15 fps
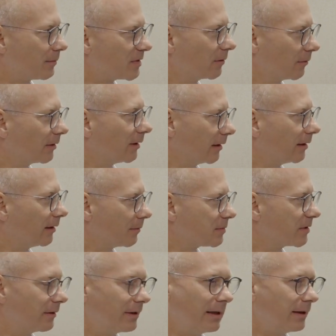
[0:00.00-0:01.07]
Absolutely, yeah,
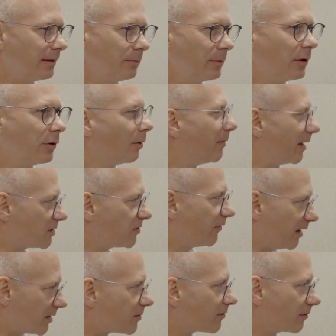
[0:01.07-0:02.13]
absolutely. That will go much
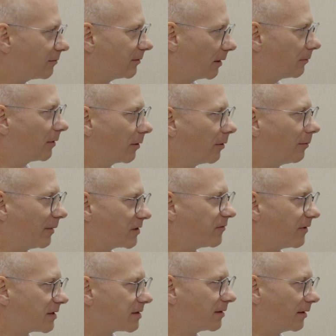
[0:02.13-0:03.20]
faster. That will go much
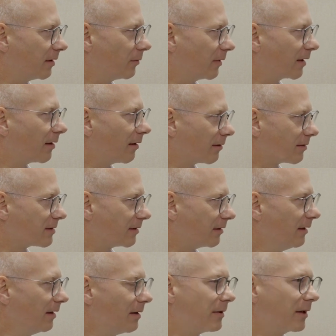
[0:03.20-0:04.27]
faster than with the cars, yeah?
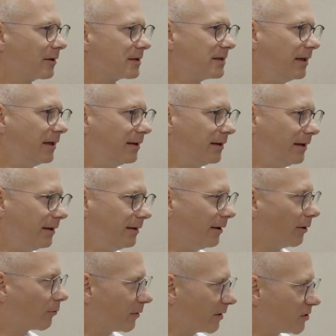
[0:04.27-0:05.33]
because the, the the
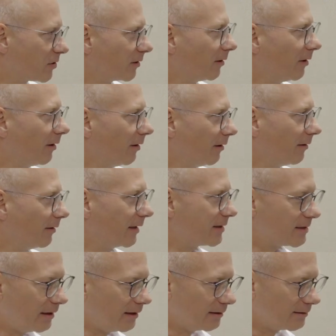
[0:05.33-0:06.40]
original, let's
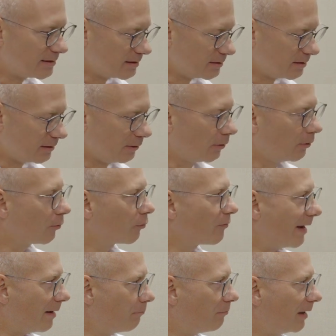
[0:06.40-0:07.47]
say, slow
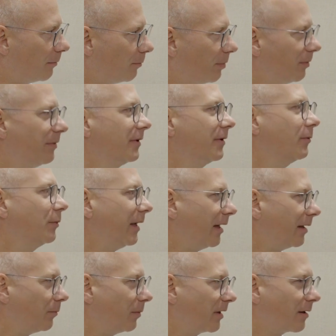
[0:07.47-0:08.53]
ramp up uh, we
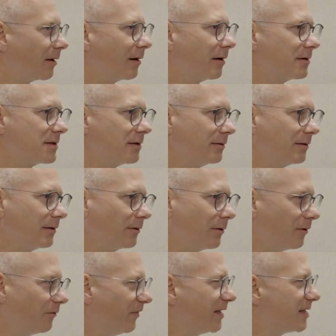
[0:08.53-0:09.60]
had with the cars and, and
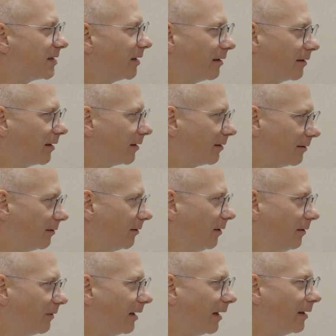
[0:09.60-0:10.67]
convincing that you
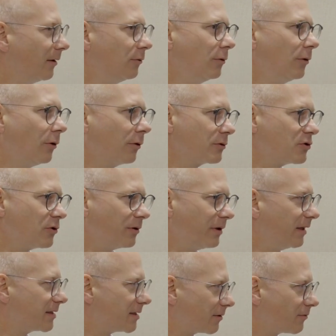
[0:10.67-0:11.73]
even can do long
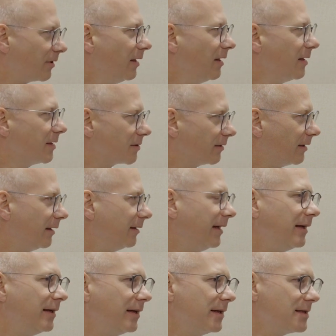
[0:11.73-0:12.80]
journey, etc. So that
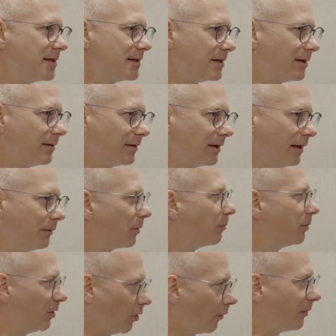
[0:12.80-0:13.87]
that is, uh, I think we're
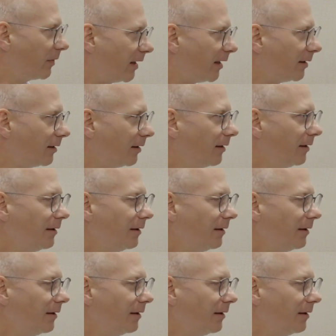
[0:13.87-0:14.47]
beyond that.